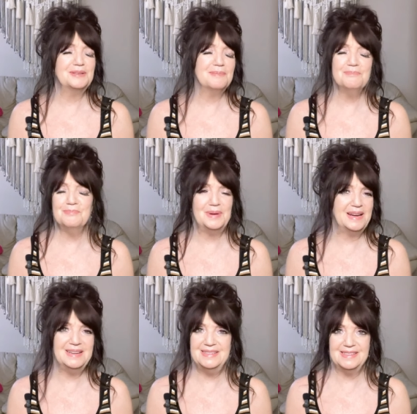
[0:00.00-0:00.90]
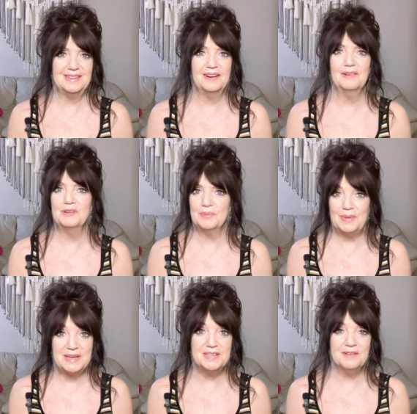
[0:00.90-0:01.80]
It was a big deal. It was
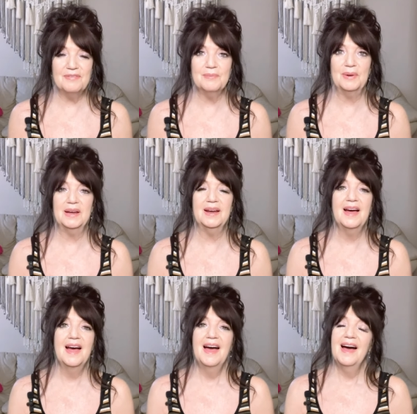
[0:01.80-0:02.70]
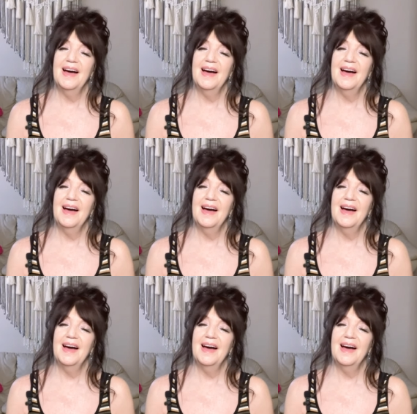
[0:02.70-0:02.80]
a big deal for me.